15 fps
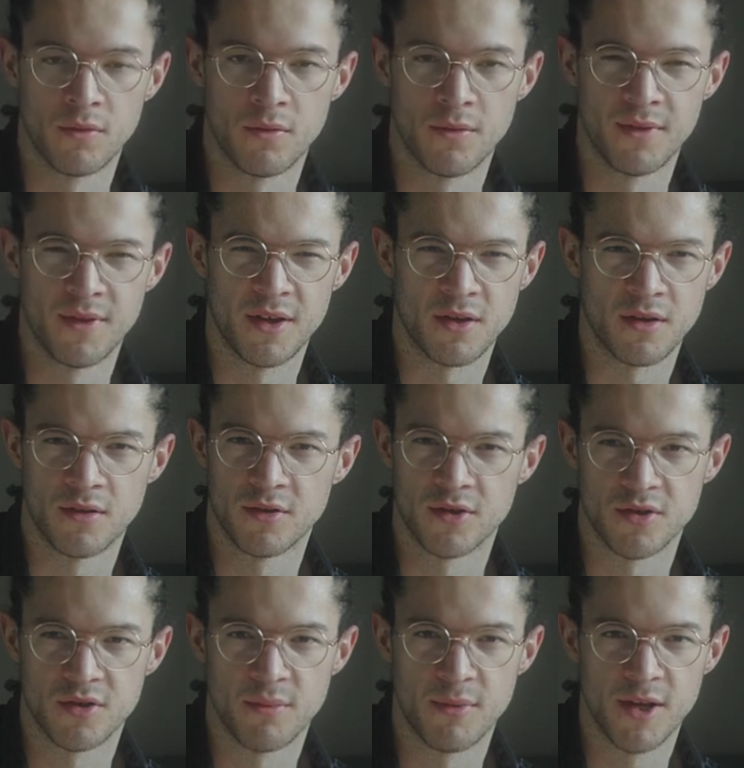thing,
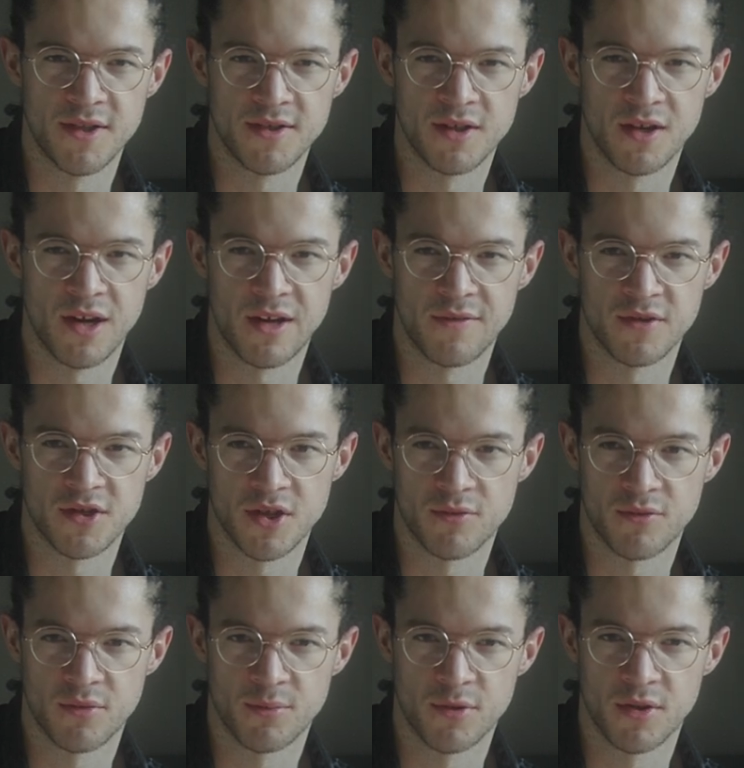just ability in life in
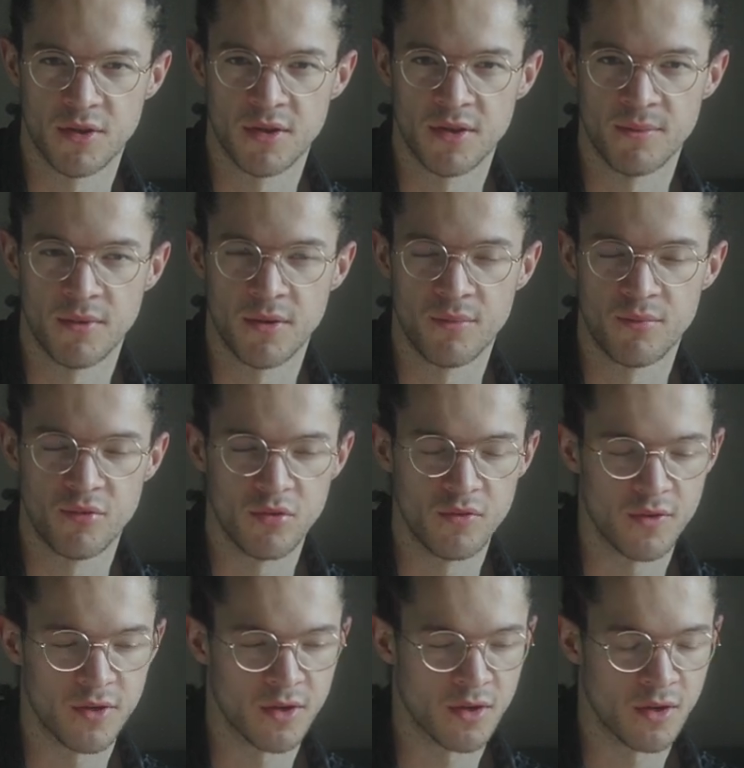general, but in
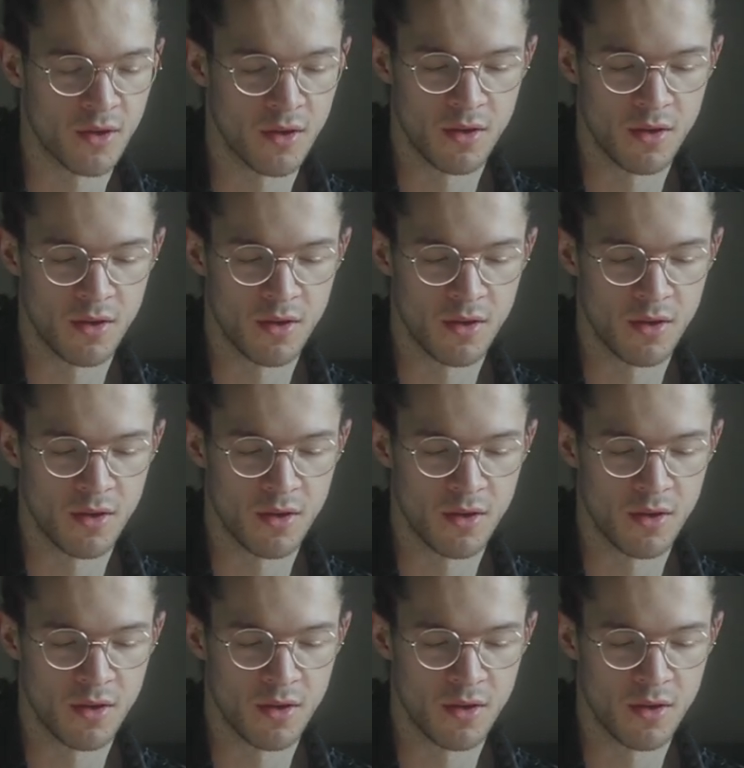improving.